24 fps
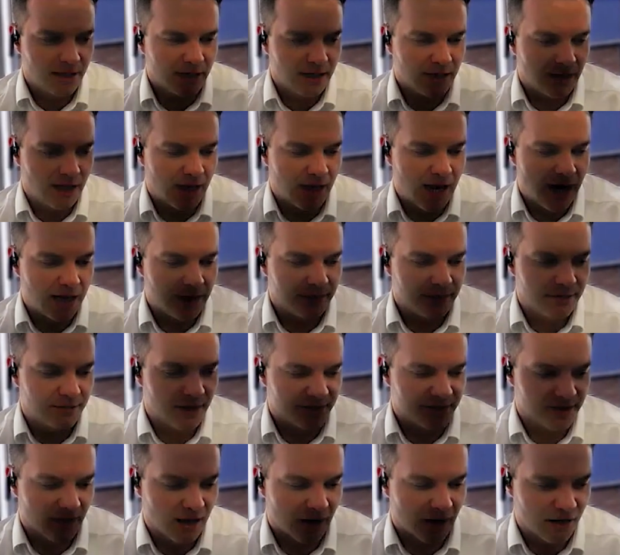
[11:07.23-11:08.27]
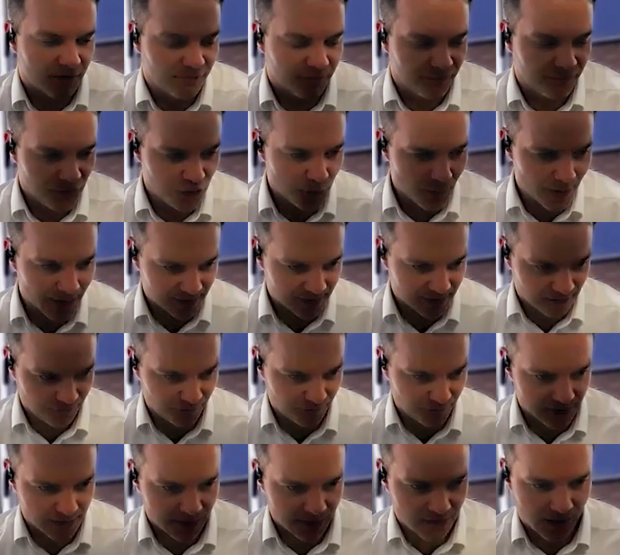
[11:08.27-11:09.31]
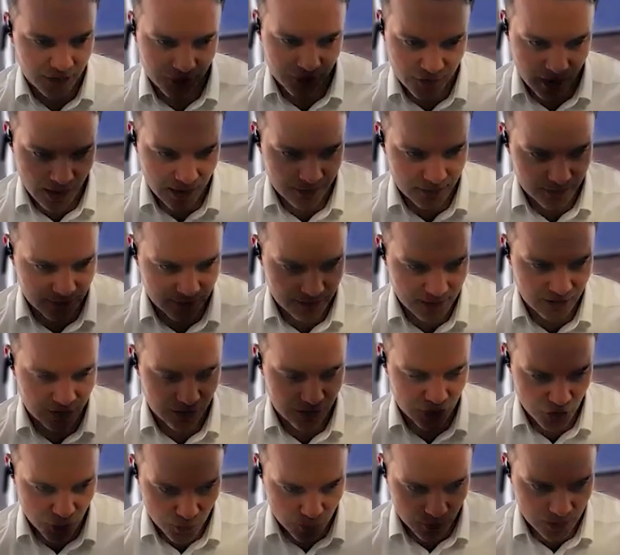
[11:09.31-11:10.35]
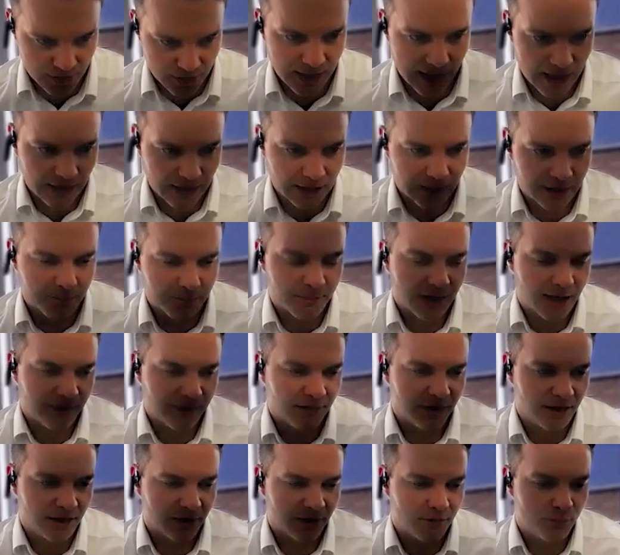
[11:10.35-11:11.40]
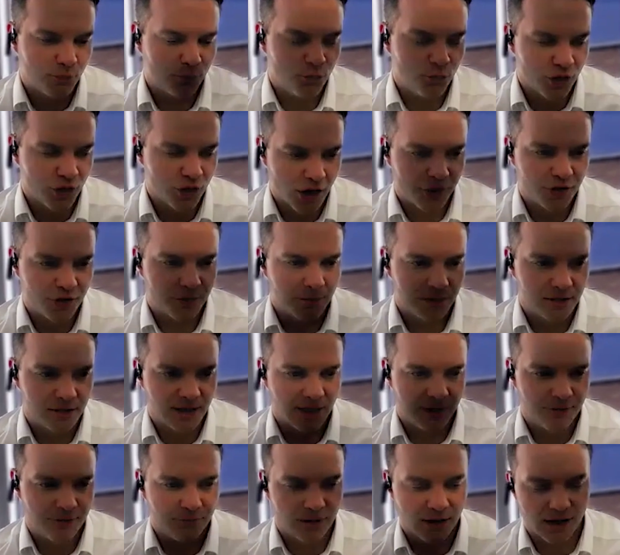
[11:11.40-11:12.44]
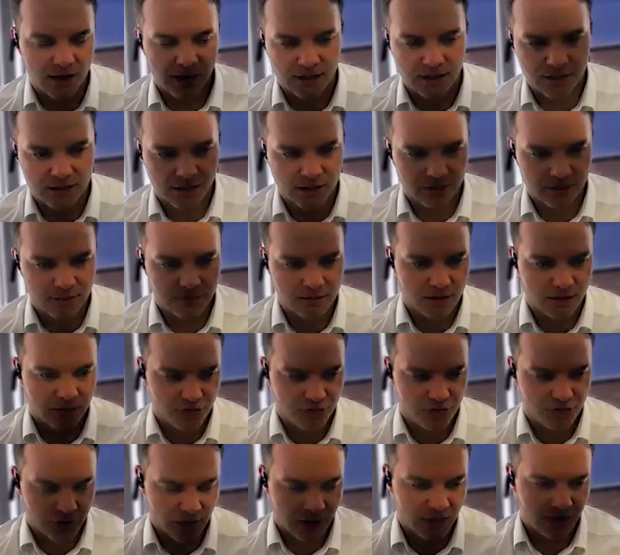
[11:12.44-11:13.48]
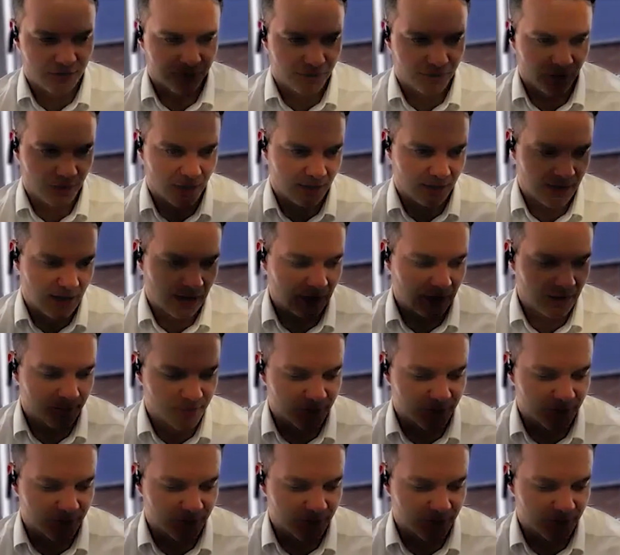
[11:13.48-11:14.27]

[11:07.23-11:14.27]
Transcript: And there's a lot of US defense contractors that use gallium and they're 100% reliant on, China for that gallium.